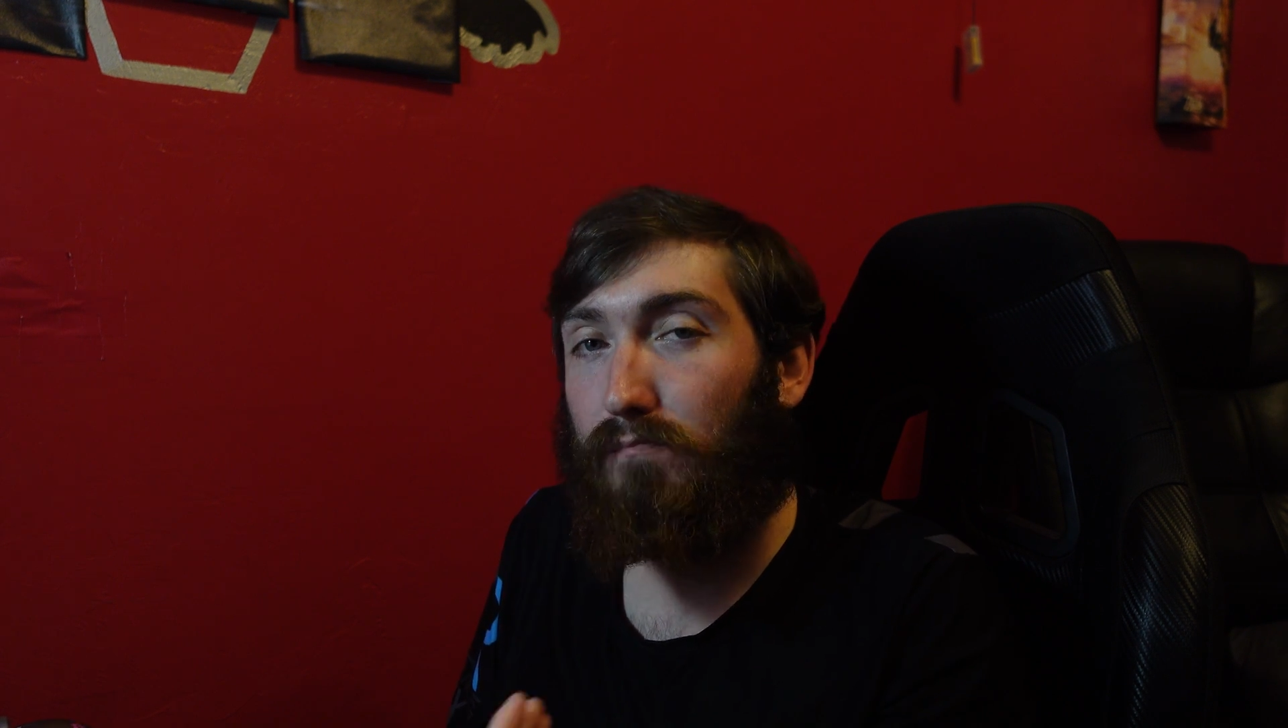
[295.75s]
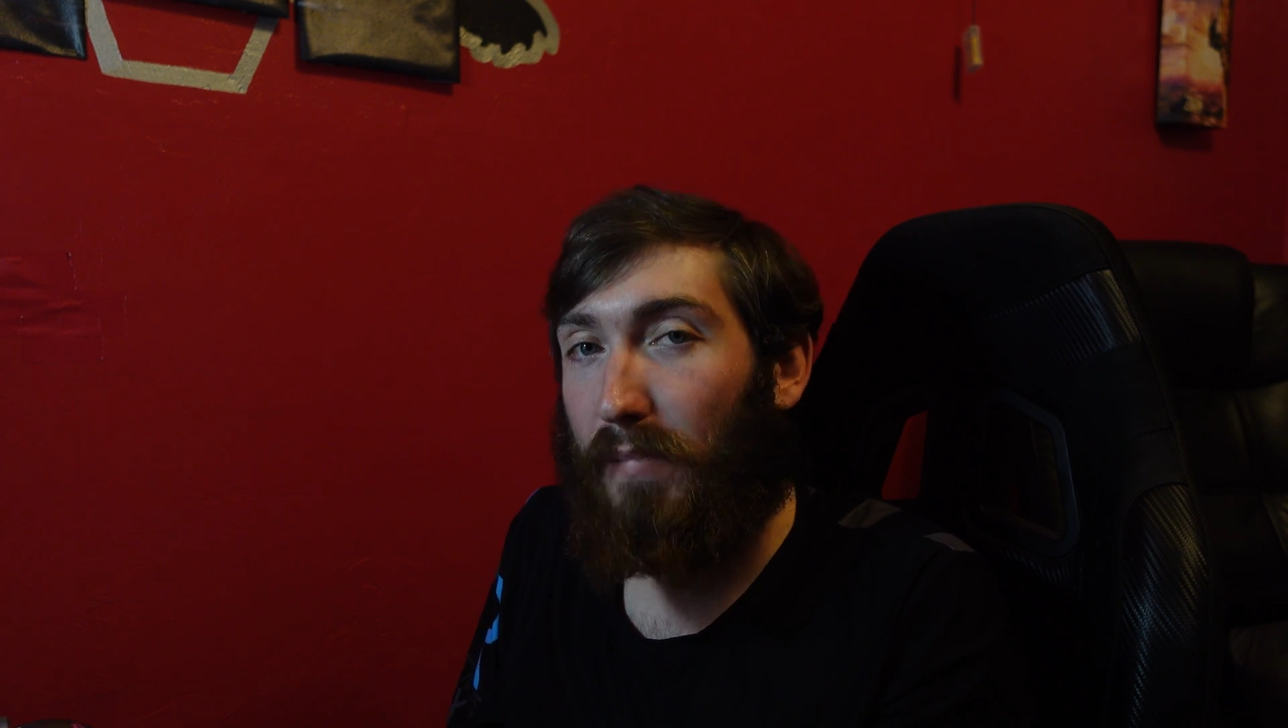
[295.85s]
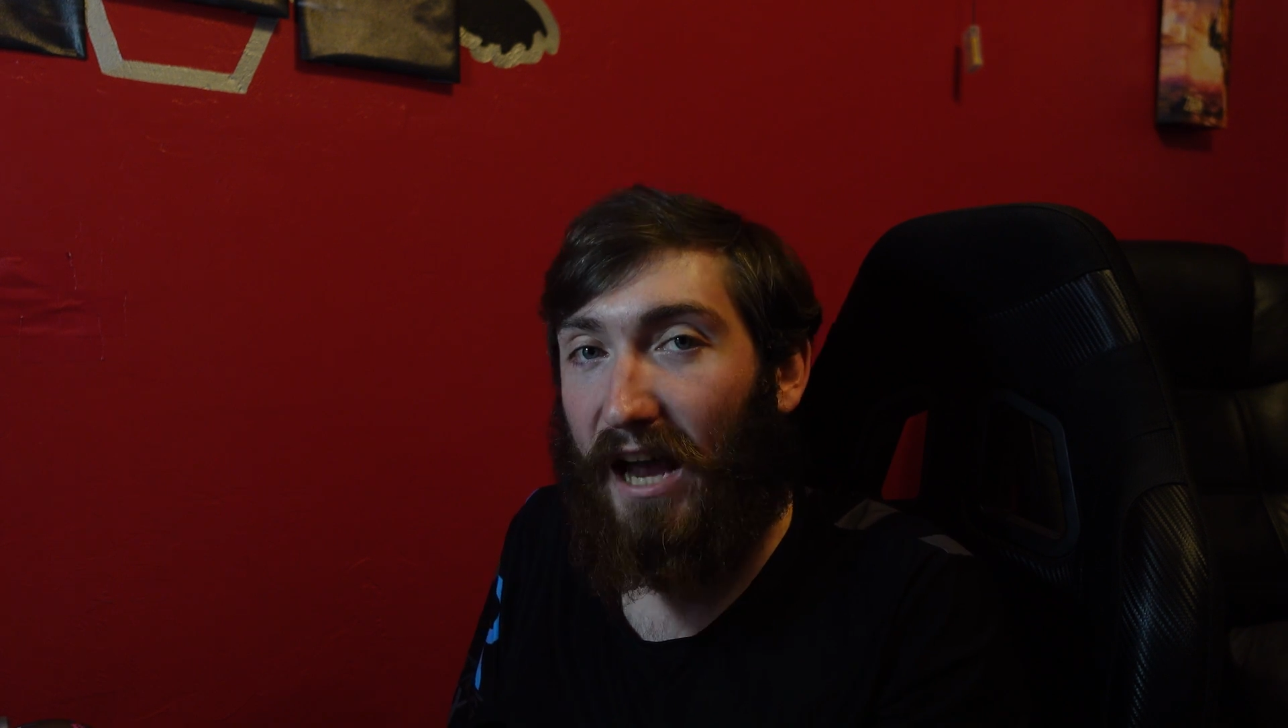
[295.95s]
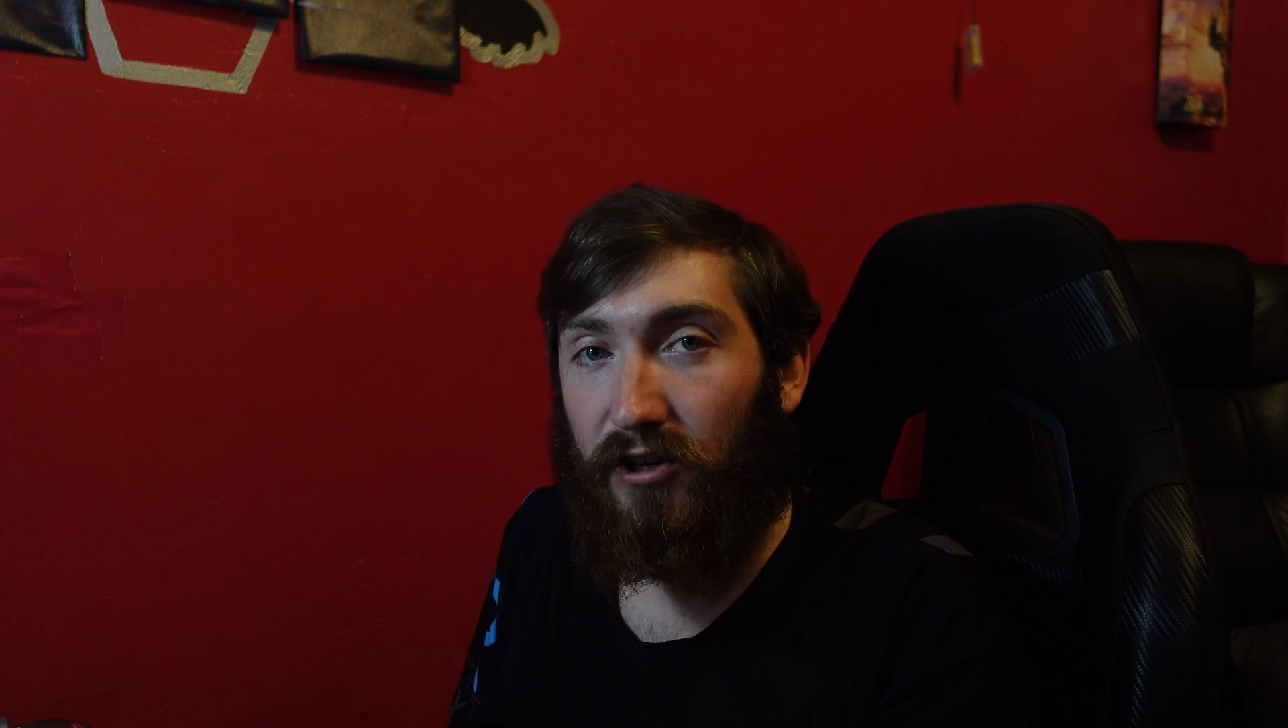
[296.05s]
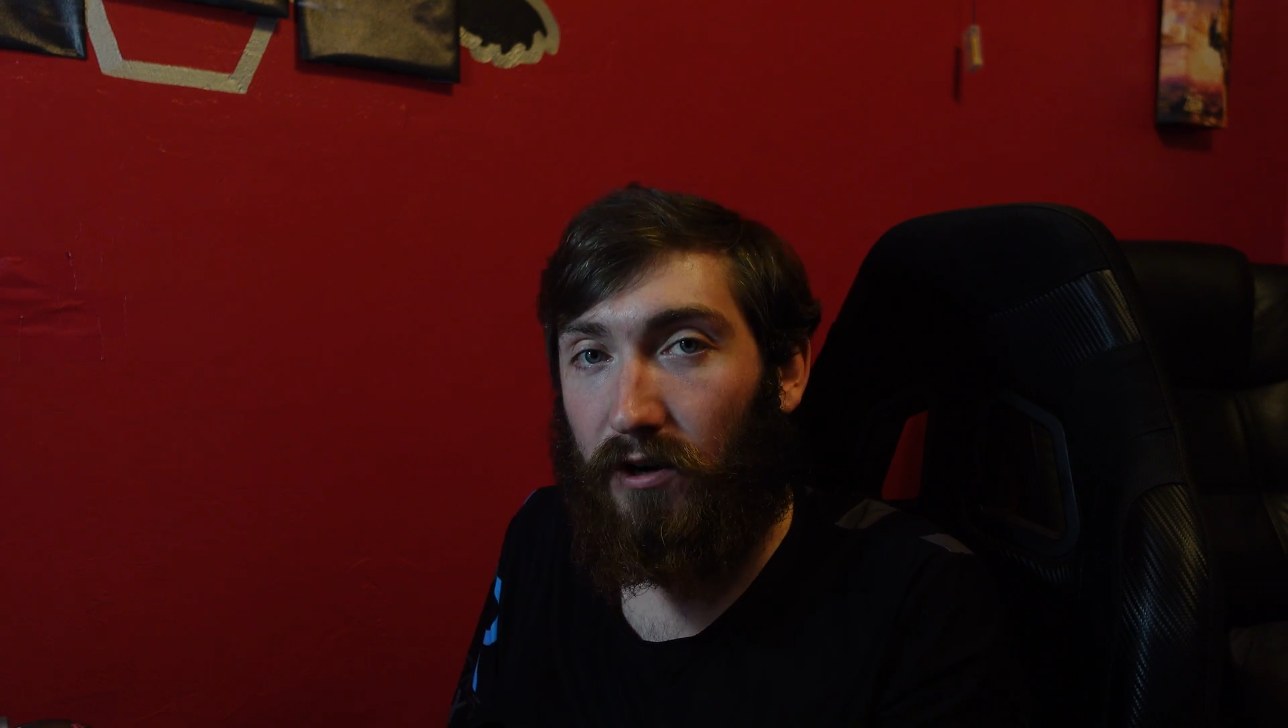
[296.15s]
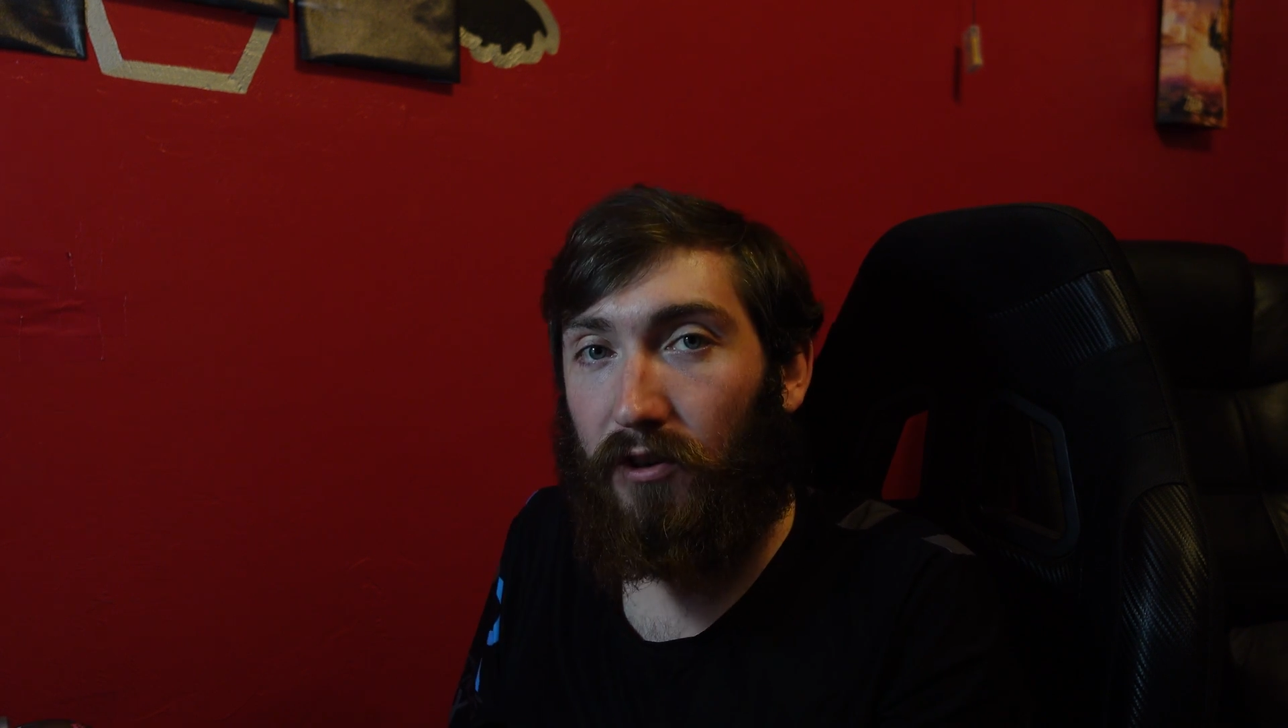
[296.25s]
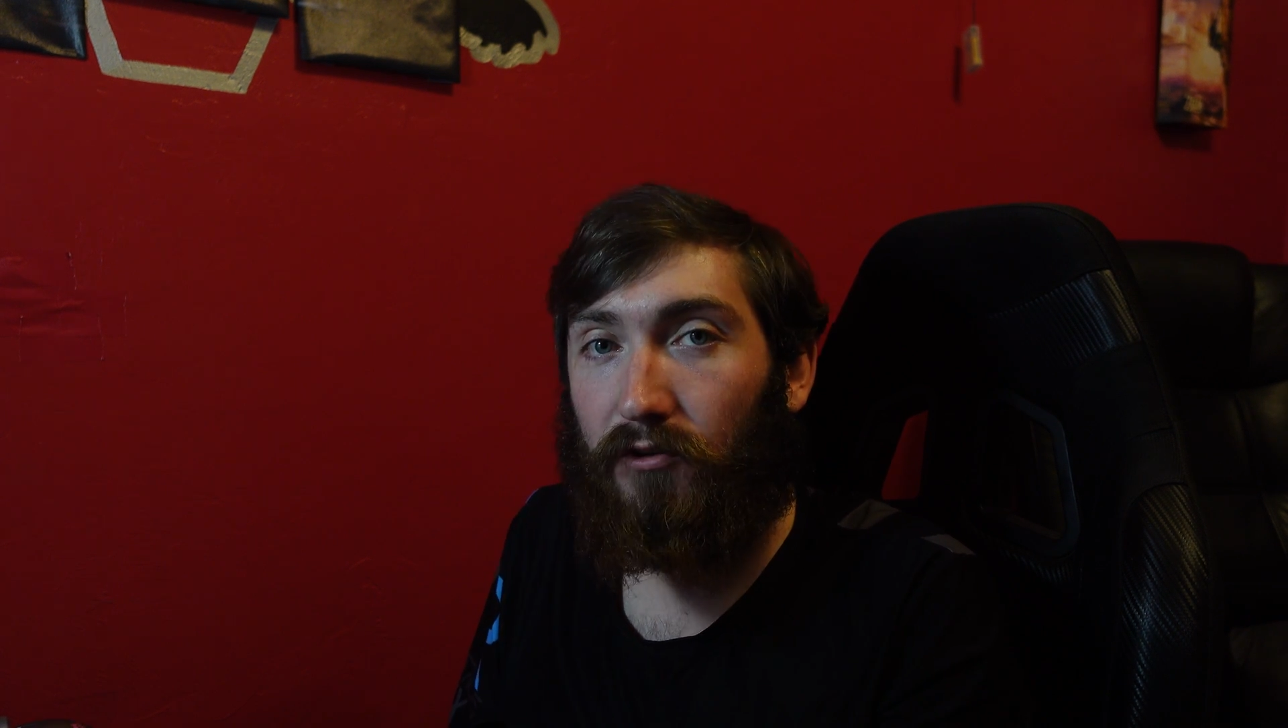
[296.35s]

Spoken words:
bashing on the